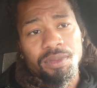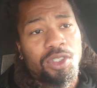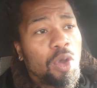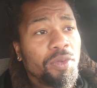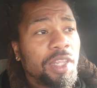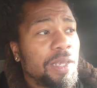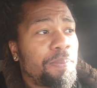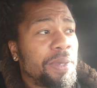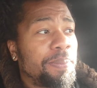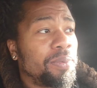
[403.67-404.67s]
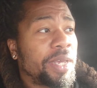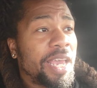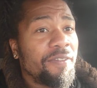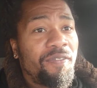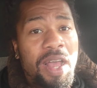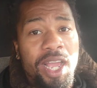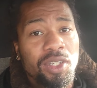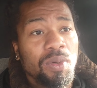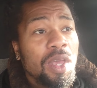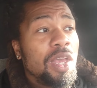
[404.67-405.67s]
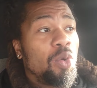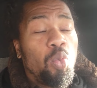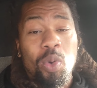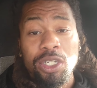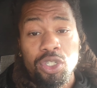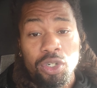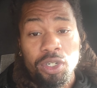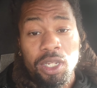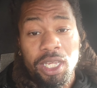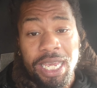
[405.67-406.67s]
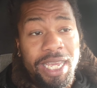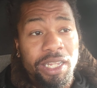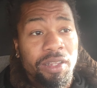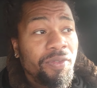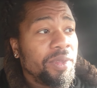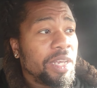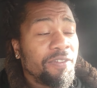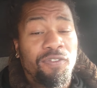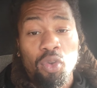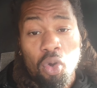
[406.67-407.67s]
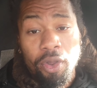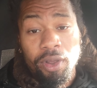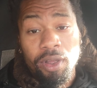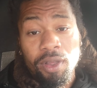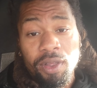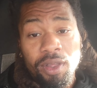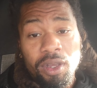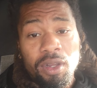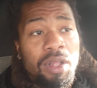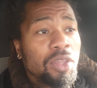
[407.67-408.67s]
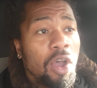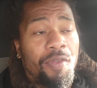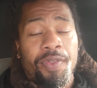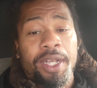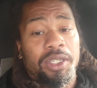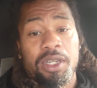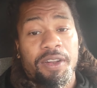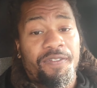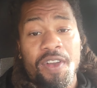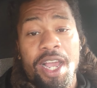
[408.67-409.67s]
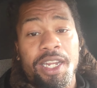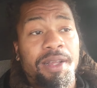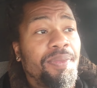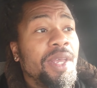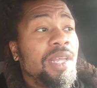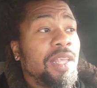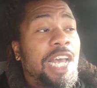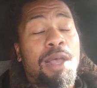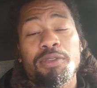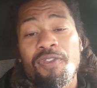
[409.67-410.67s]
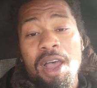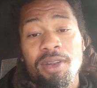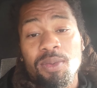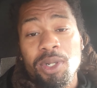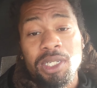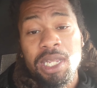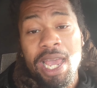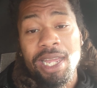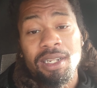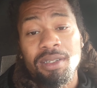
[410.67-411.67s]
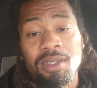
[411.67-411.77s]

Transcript: Don't think people can't find you. Wizard, the kid in Florida, thought niggas couldn't find him. The cops found him with his head.